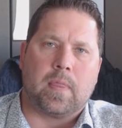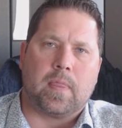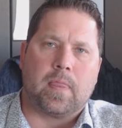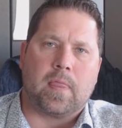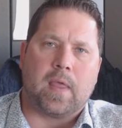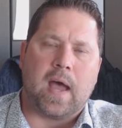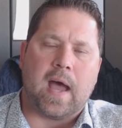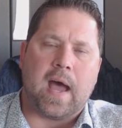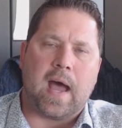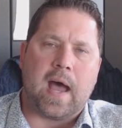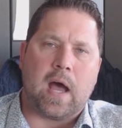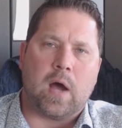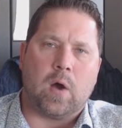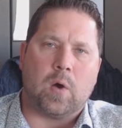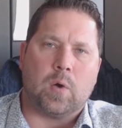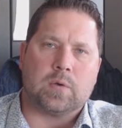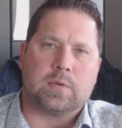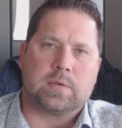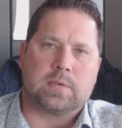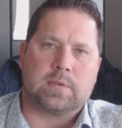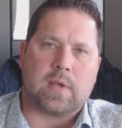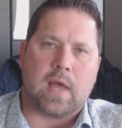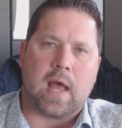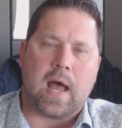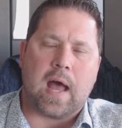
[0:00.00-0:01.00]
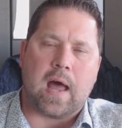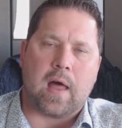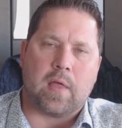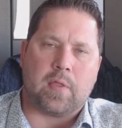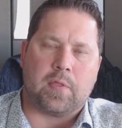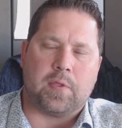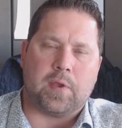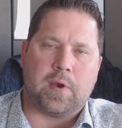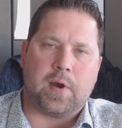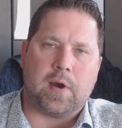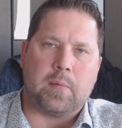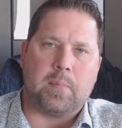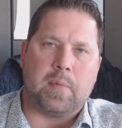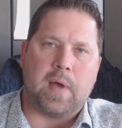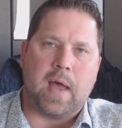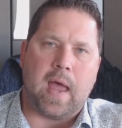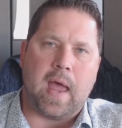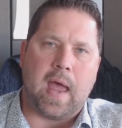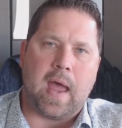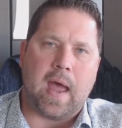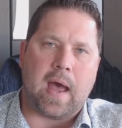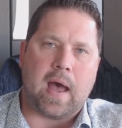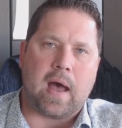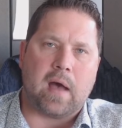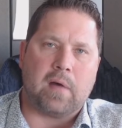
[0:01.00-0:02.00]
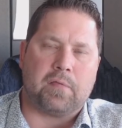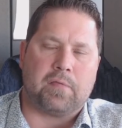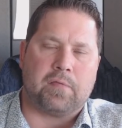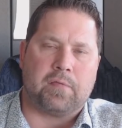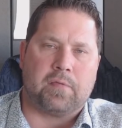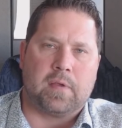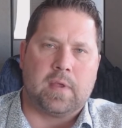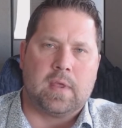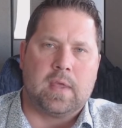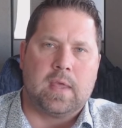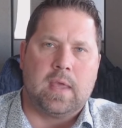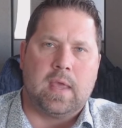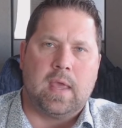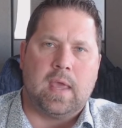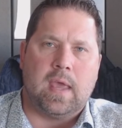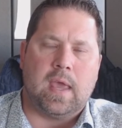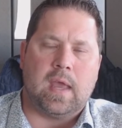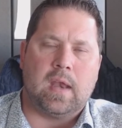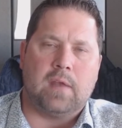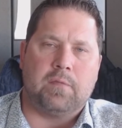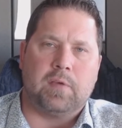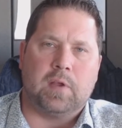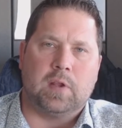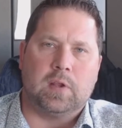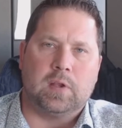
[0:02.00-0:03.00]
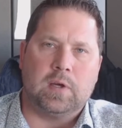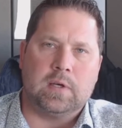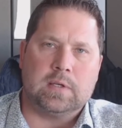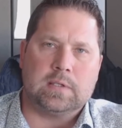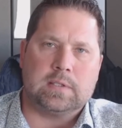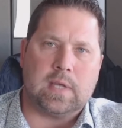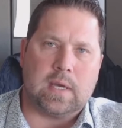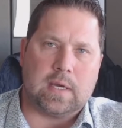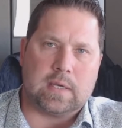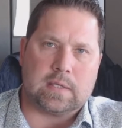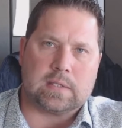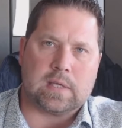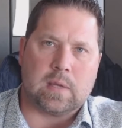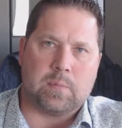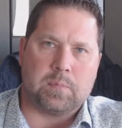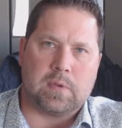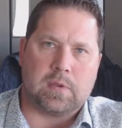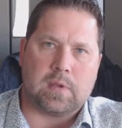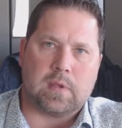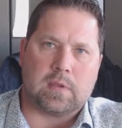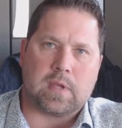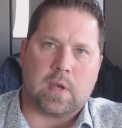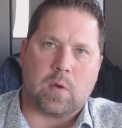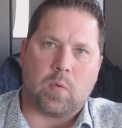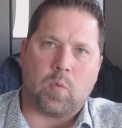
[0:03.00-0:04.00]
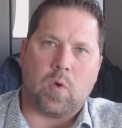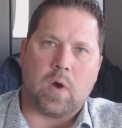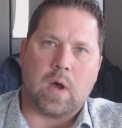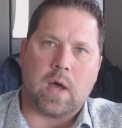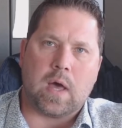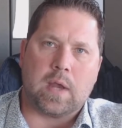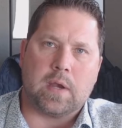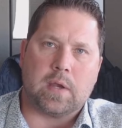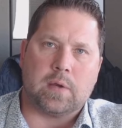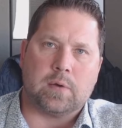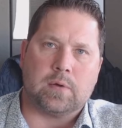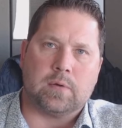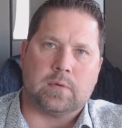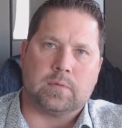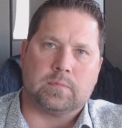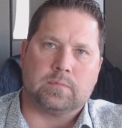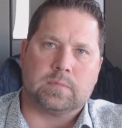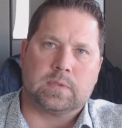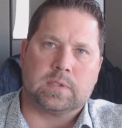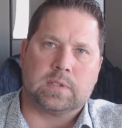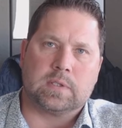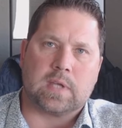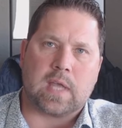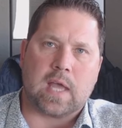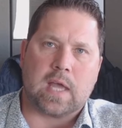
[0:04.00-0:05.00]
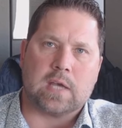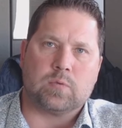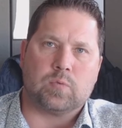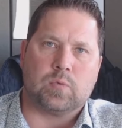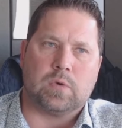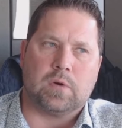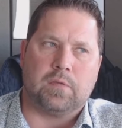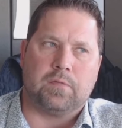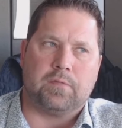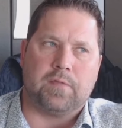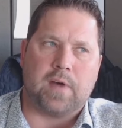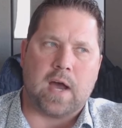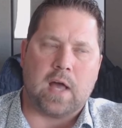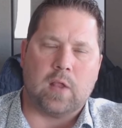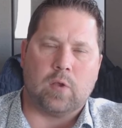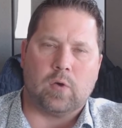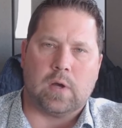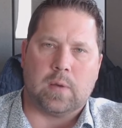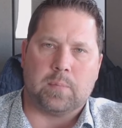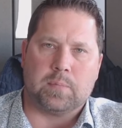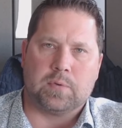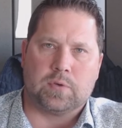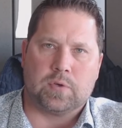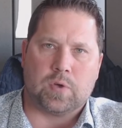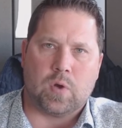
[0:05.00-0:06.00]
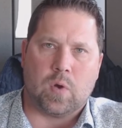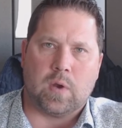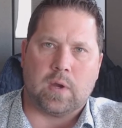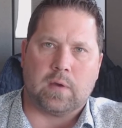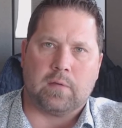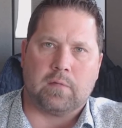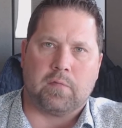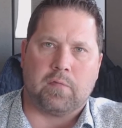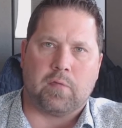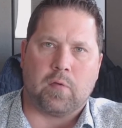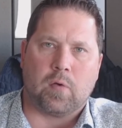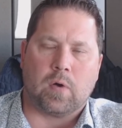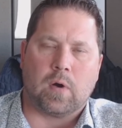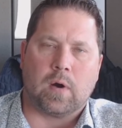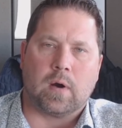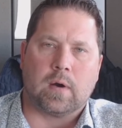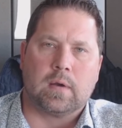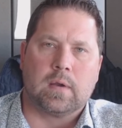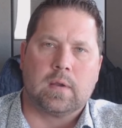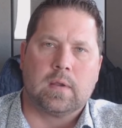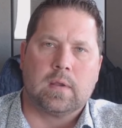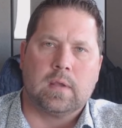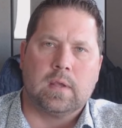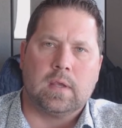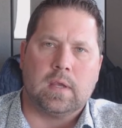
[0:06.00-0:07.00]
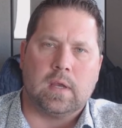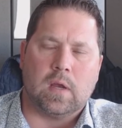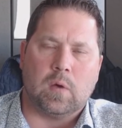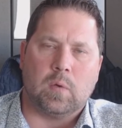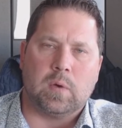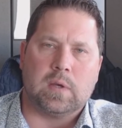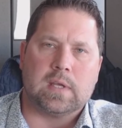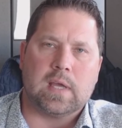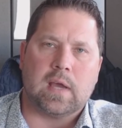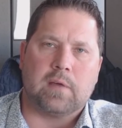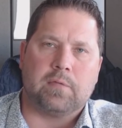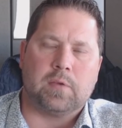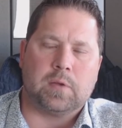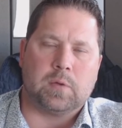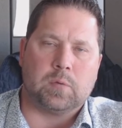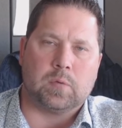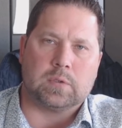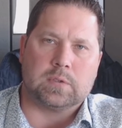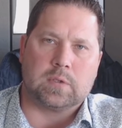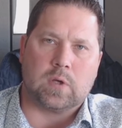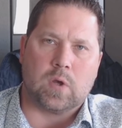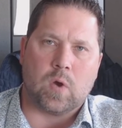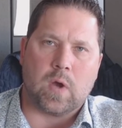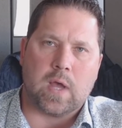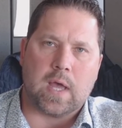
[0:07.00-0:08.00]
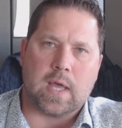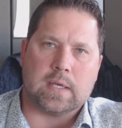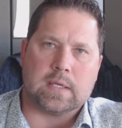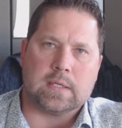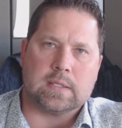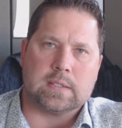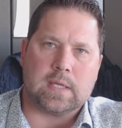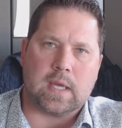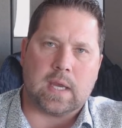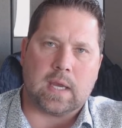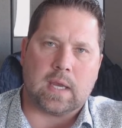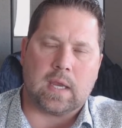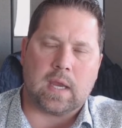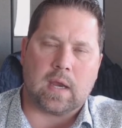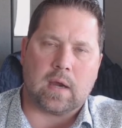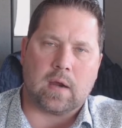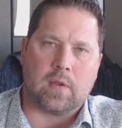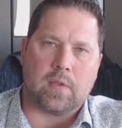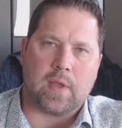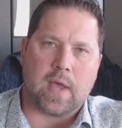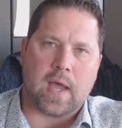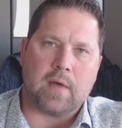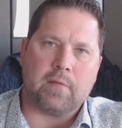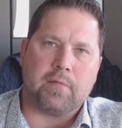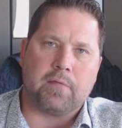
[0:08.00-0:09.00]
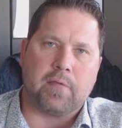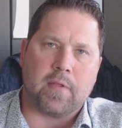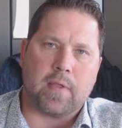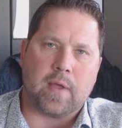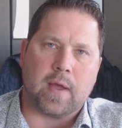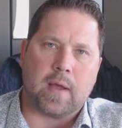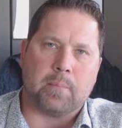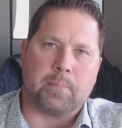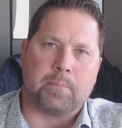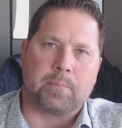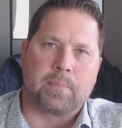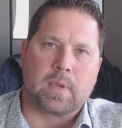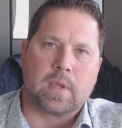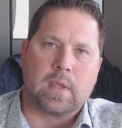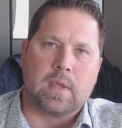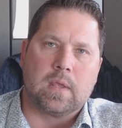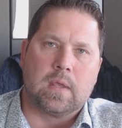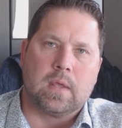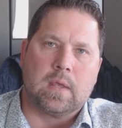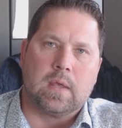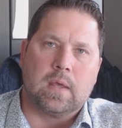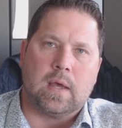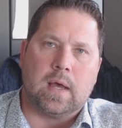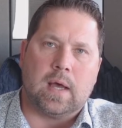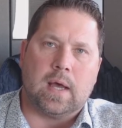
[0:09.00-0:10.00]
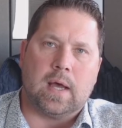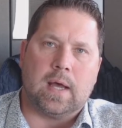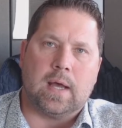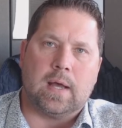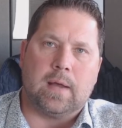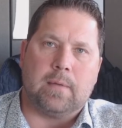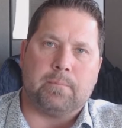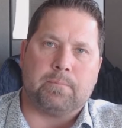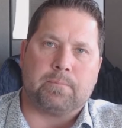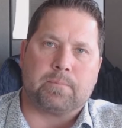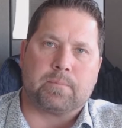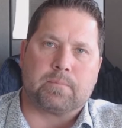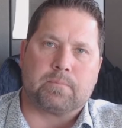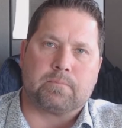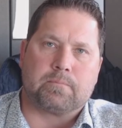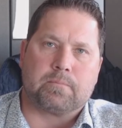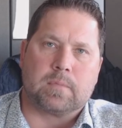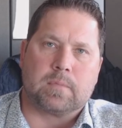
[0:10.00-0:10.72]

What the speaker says: the house on their behalf. And if it looks like something that they want to schedule a follow-up showing for, we definitely will go ahead and take care of that for them.